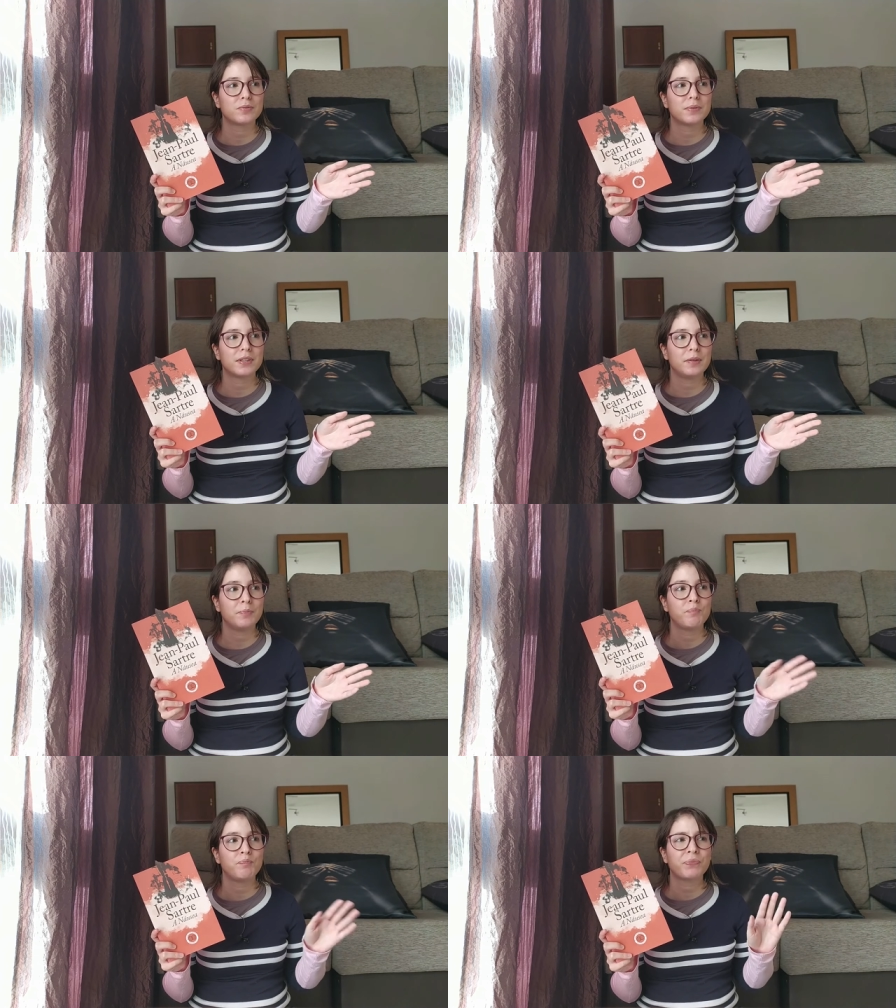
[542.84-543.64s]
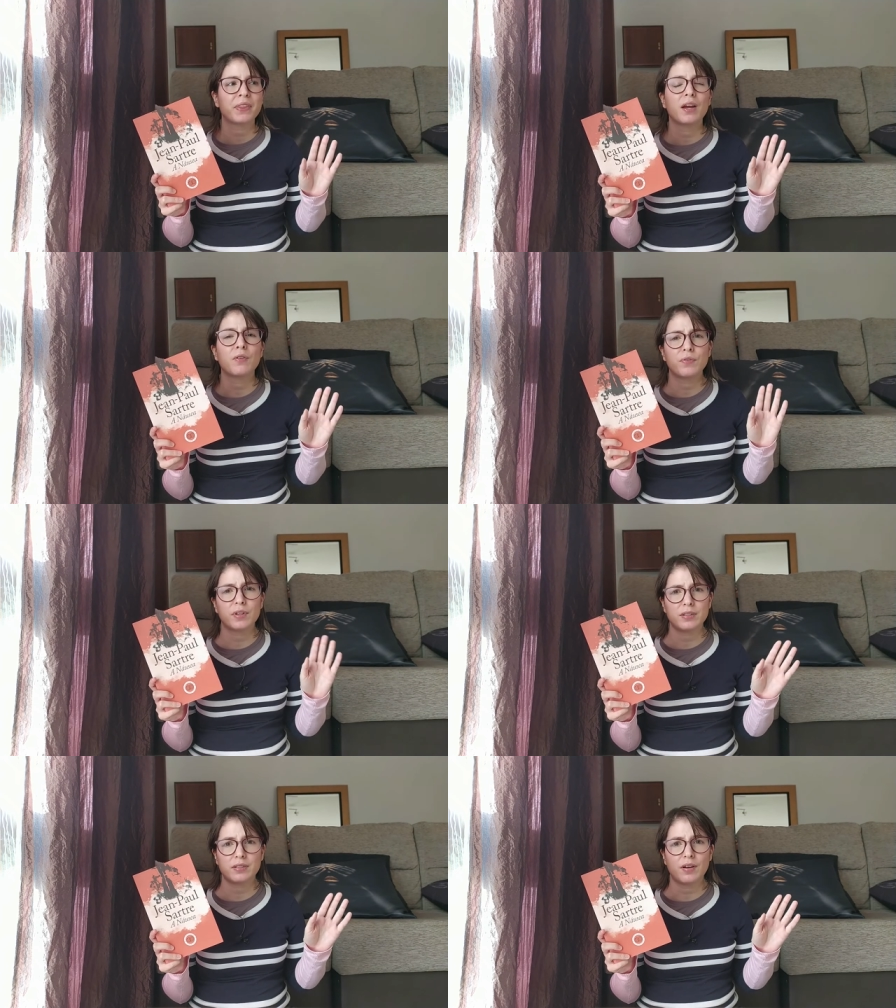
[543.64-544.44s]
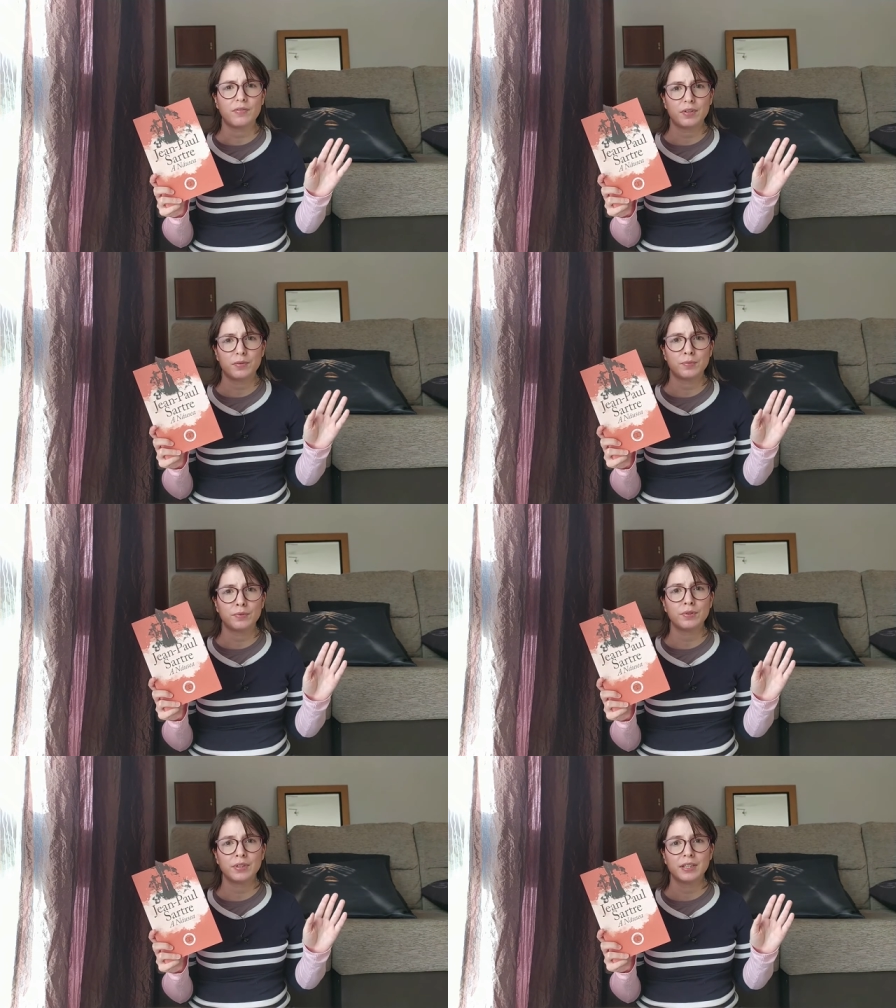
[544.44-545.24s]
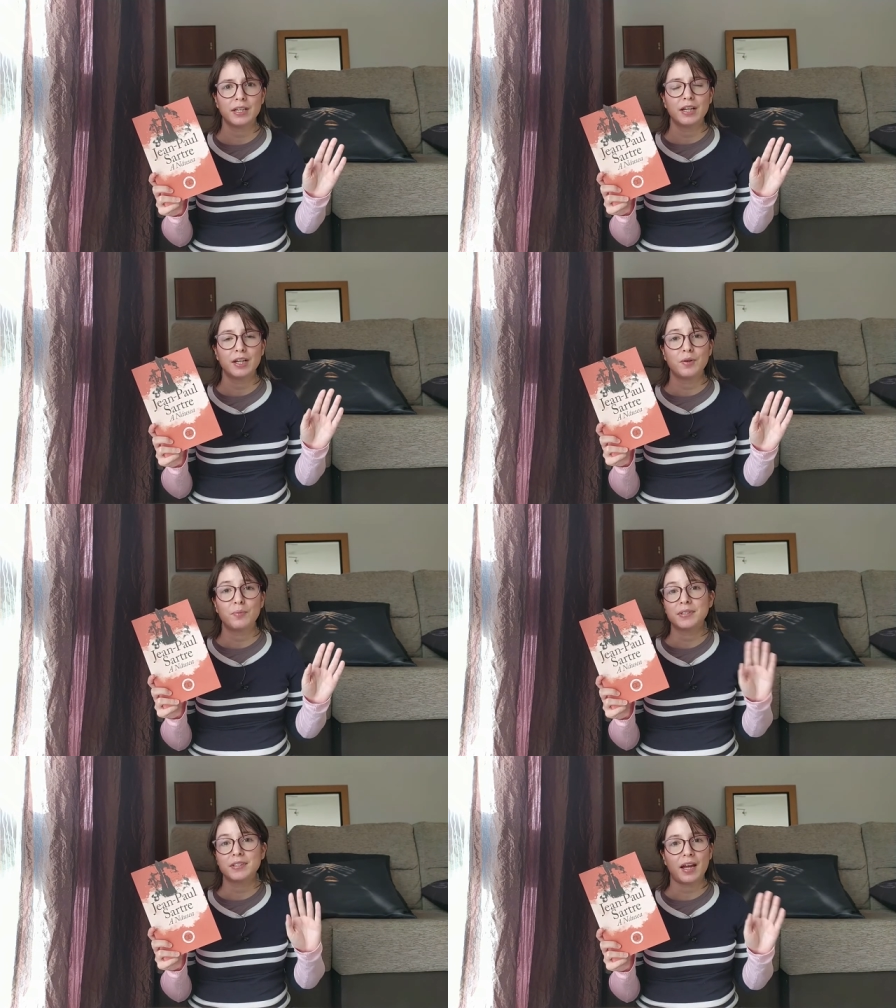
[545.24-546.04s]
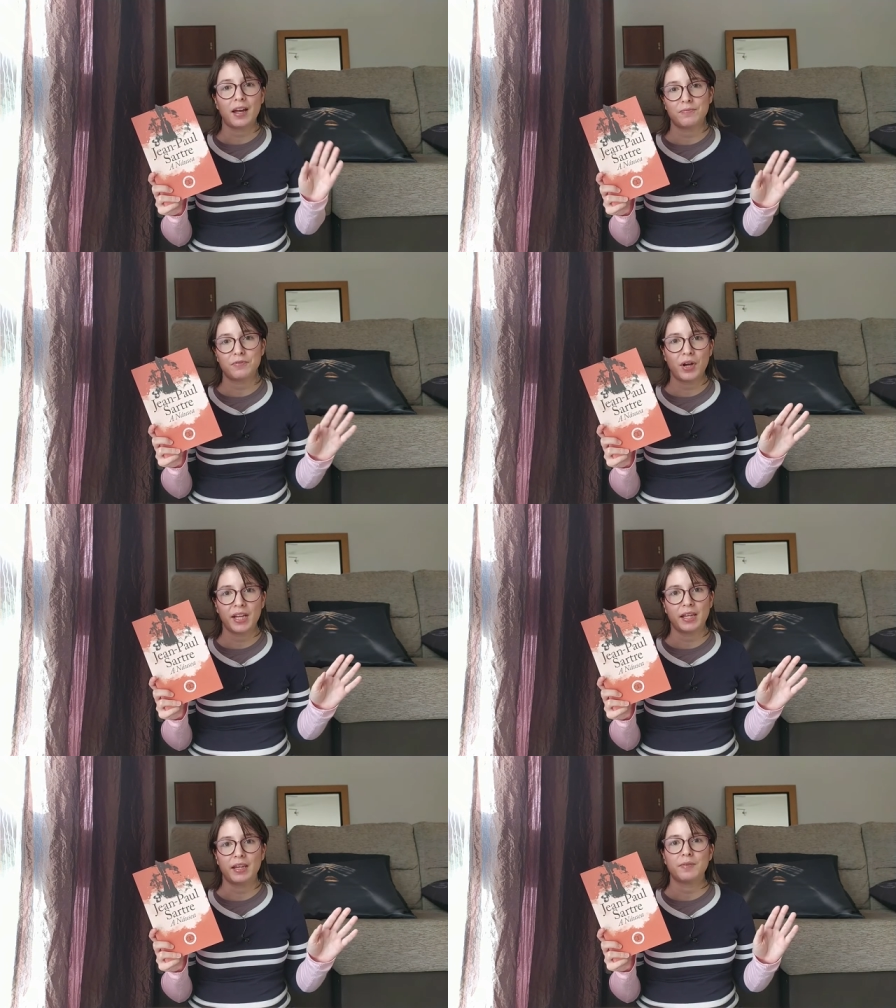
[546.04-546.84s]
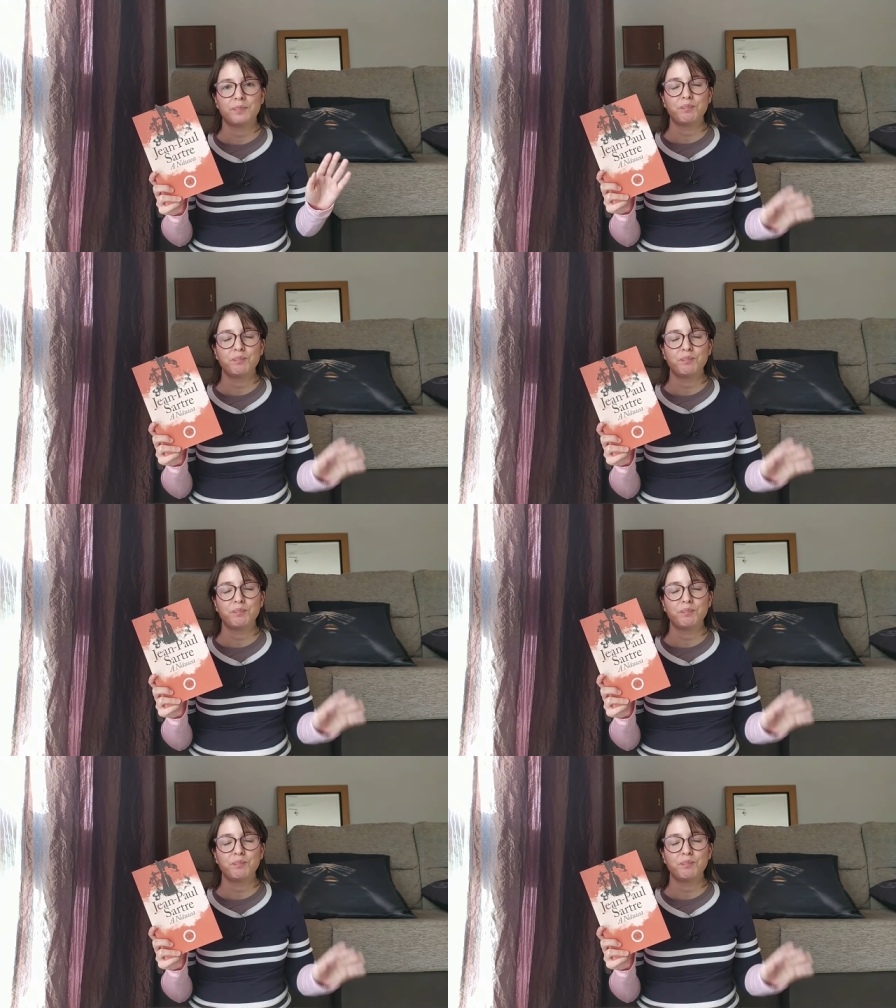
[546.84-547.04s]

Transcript: to be a philosophic book, but I have no idea.